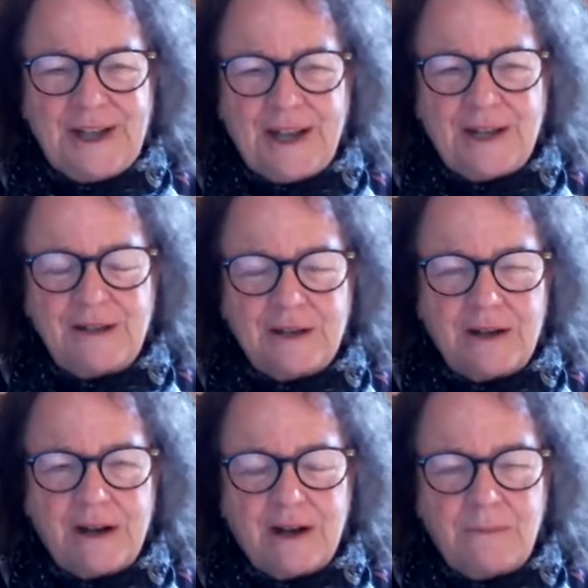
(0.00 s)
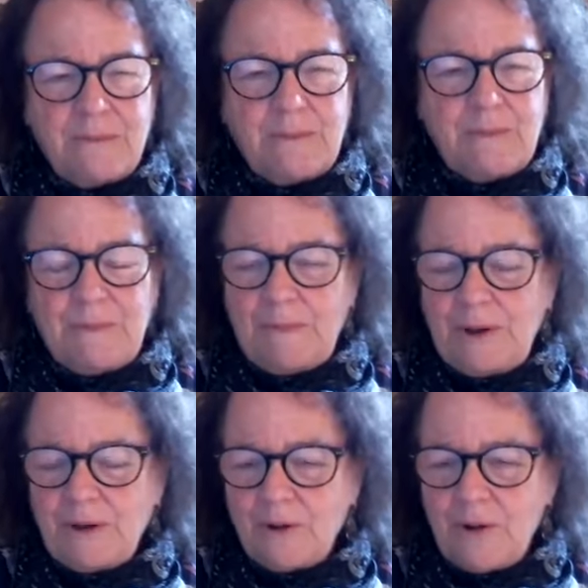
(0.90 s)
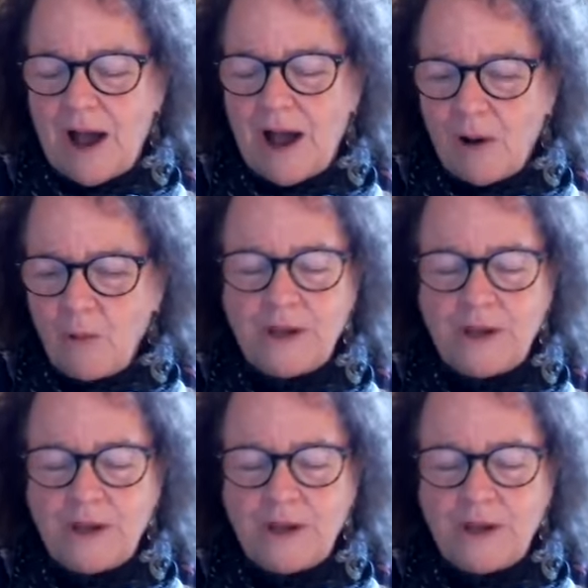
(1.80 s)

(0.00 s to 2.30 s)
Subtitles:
and how